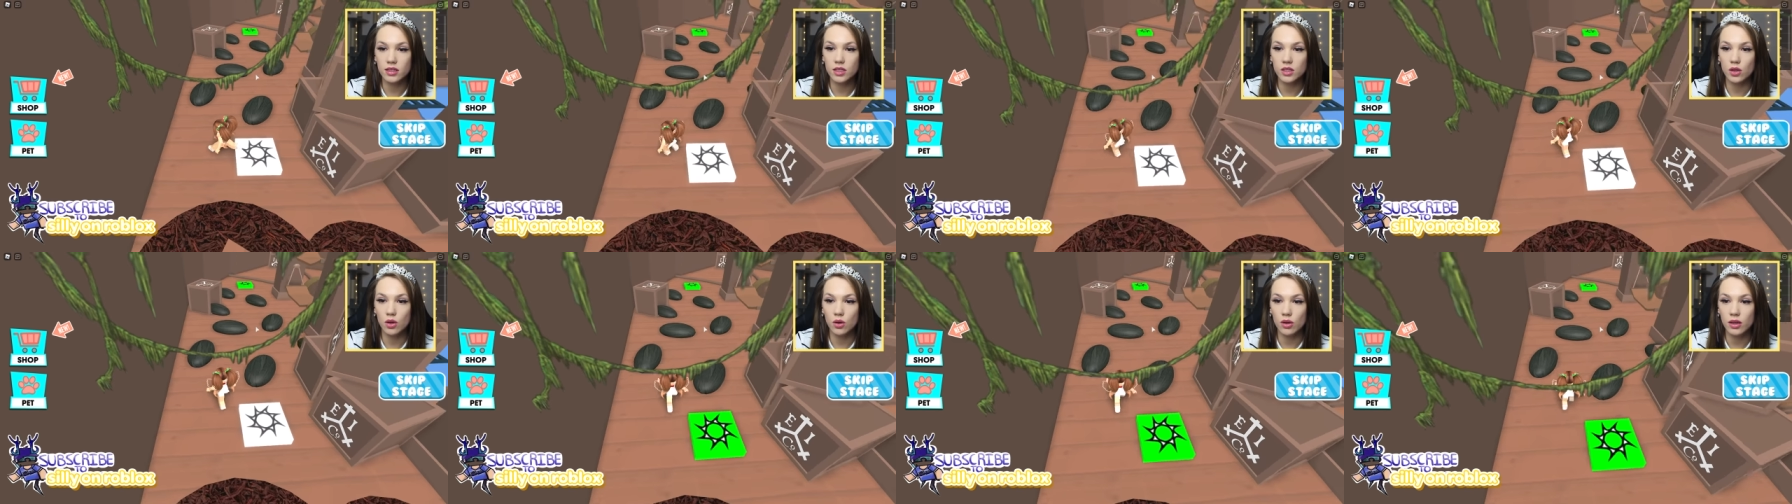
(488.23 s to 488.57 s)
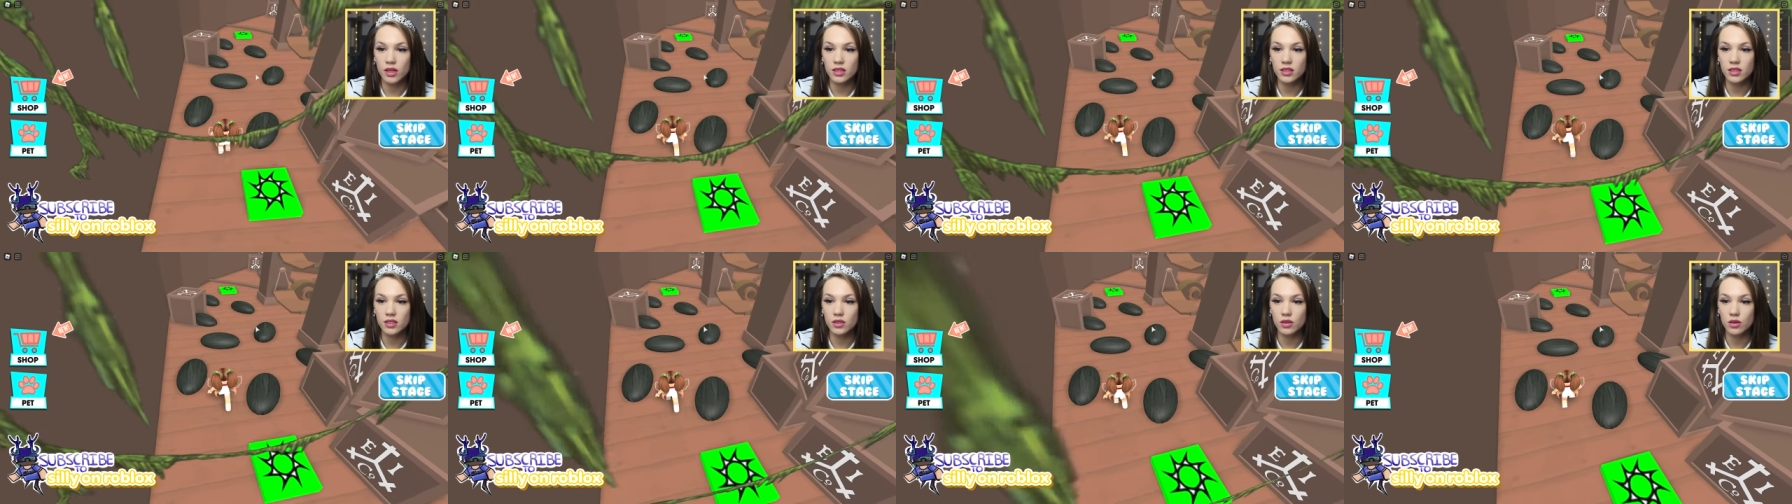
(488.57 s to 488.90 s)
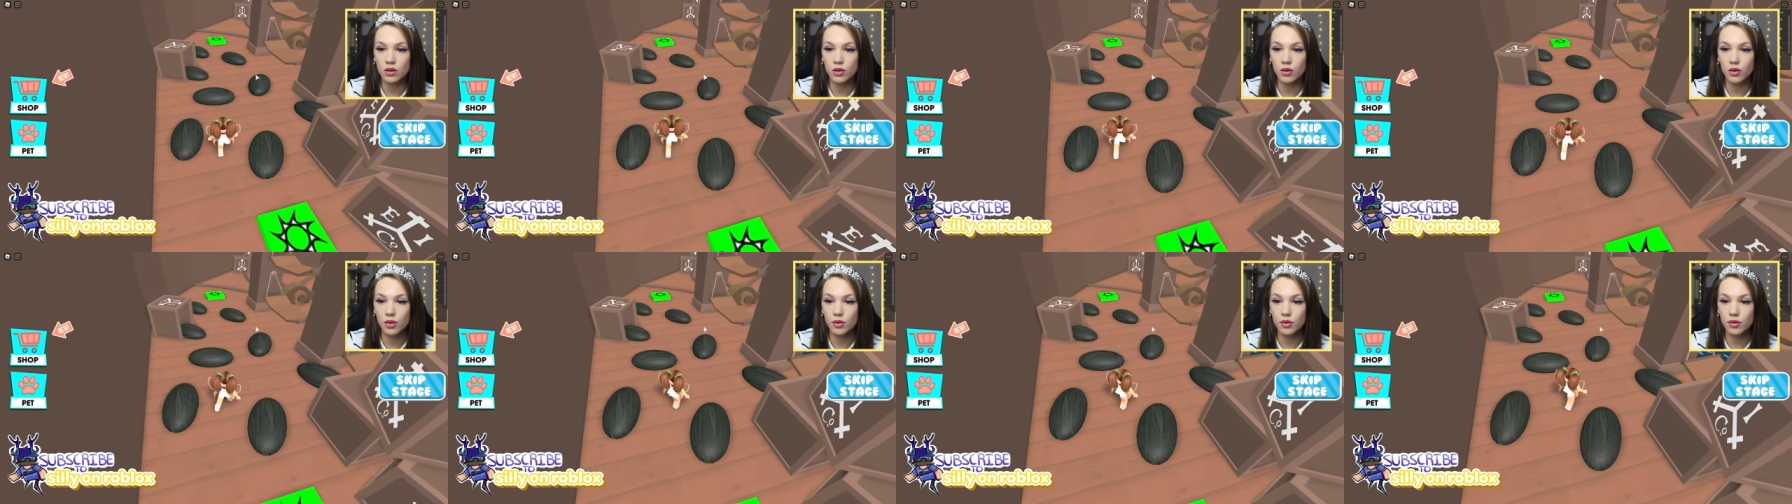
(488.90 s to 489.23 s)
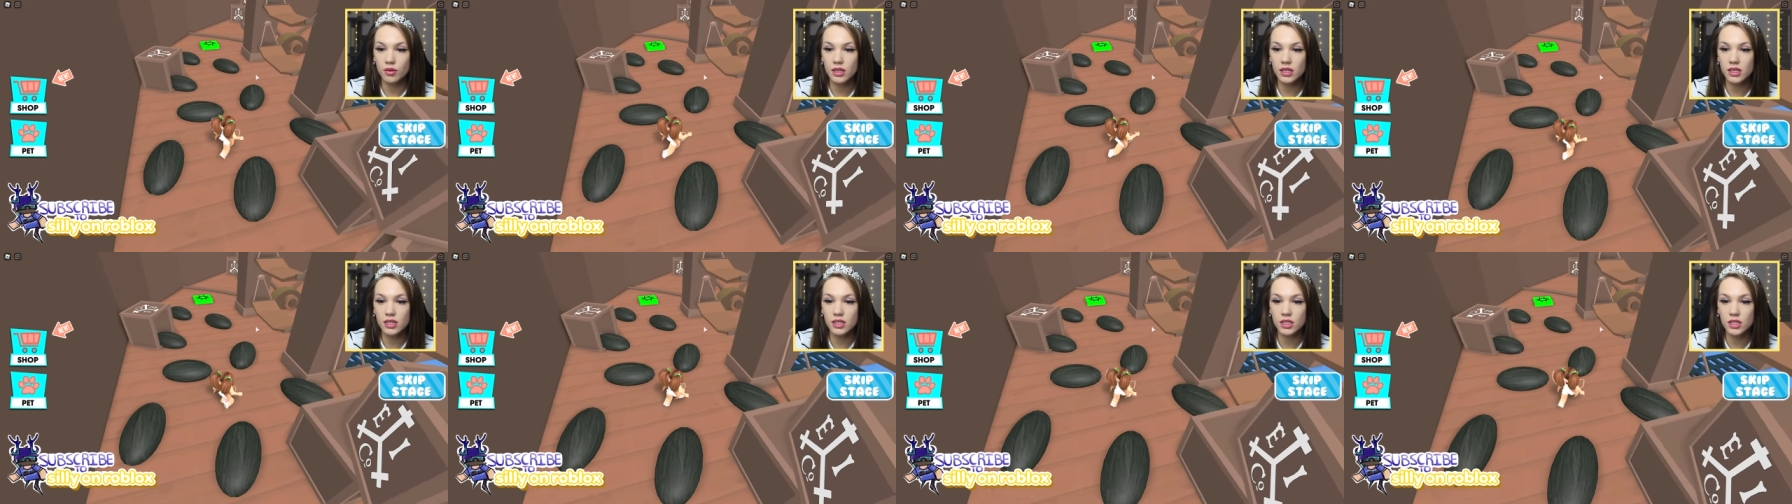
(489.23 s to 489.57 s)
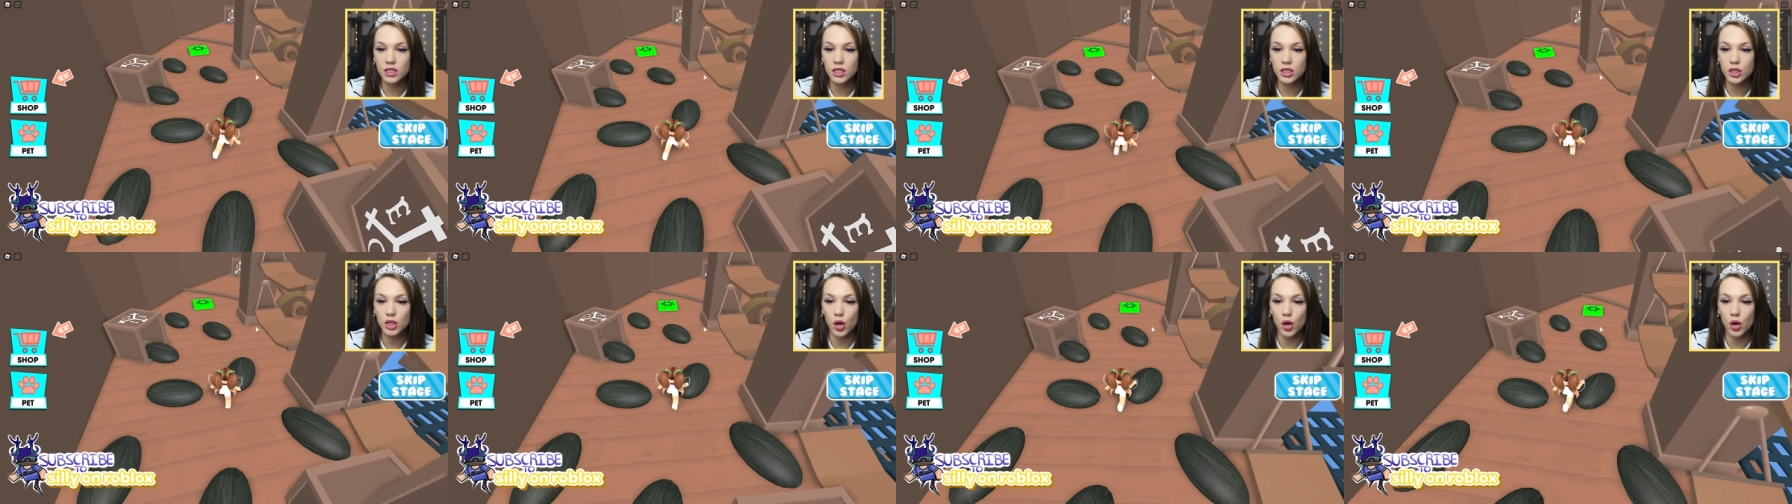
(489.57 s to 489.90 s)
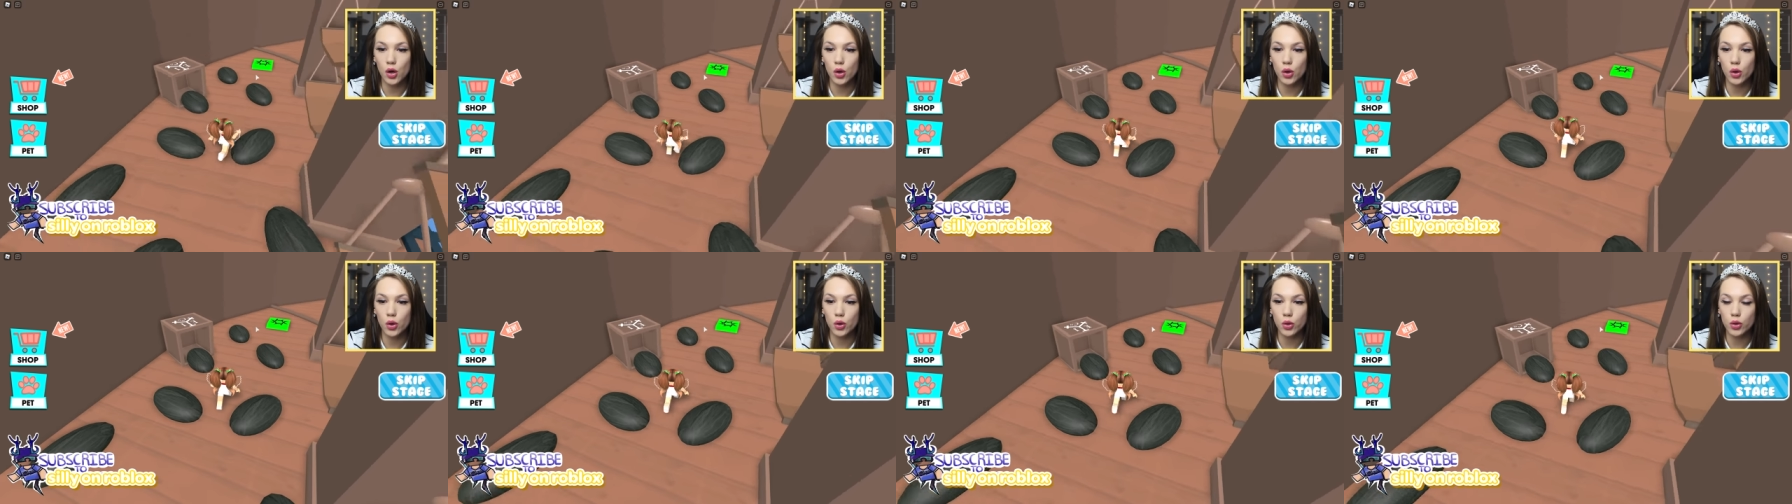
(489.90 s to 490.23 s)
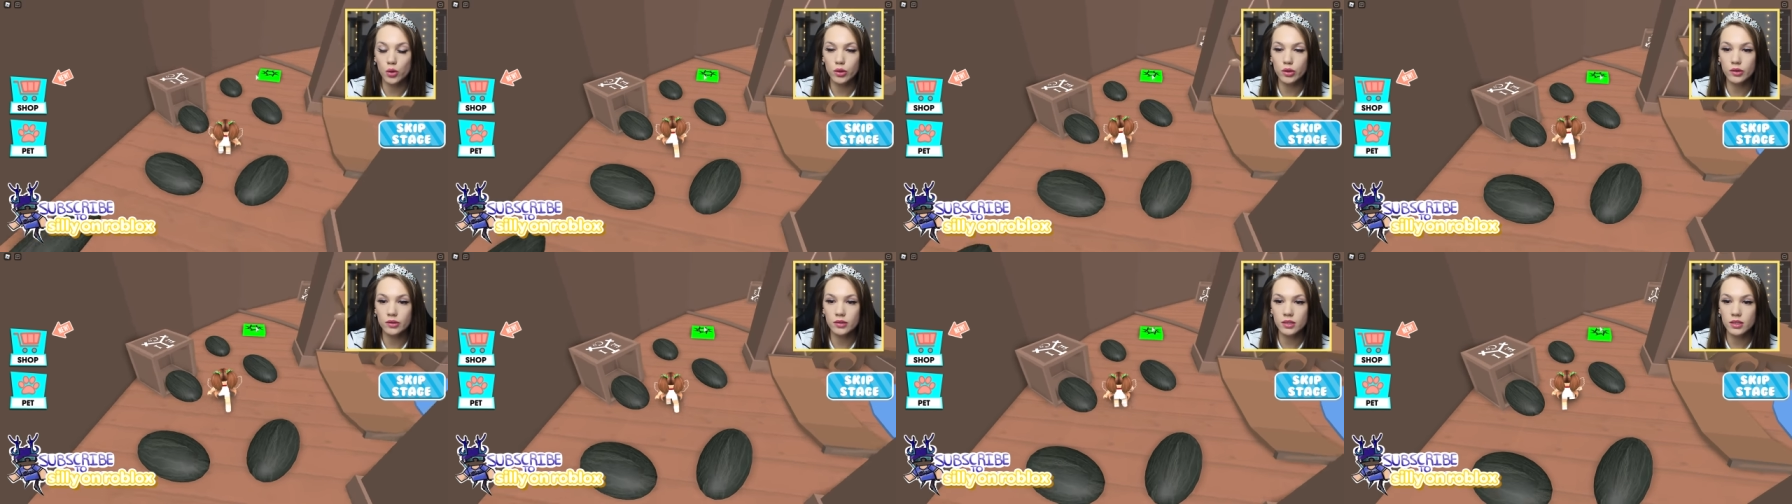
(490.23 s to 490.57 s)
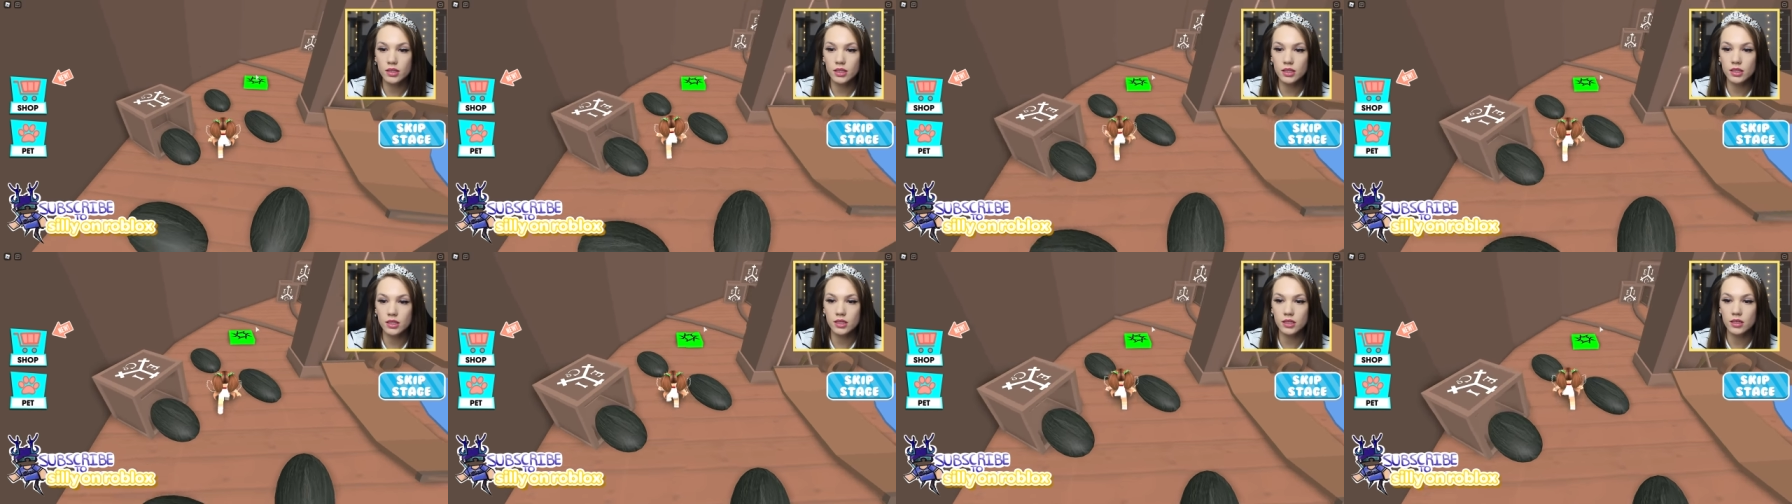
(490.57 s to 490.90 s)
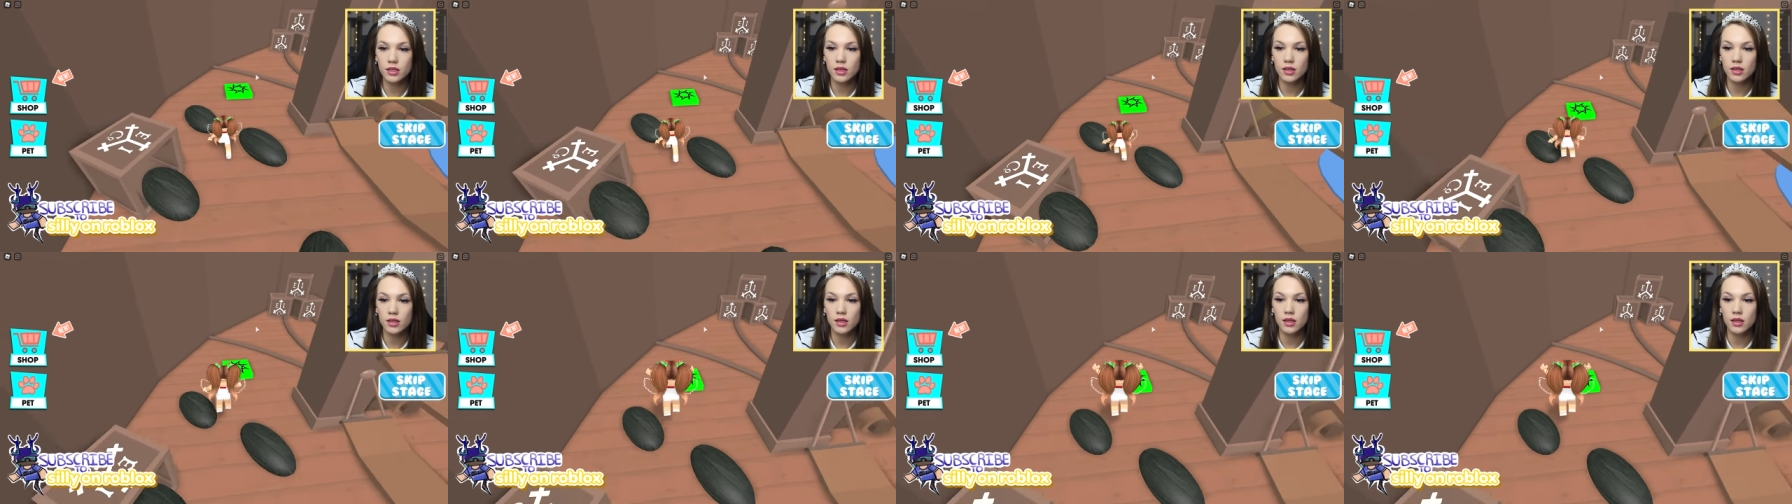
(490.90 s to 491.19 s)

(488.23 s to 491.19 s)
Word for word: so let's go through these stones.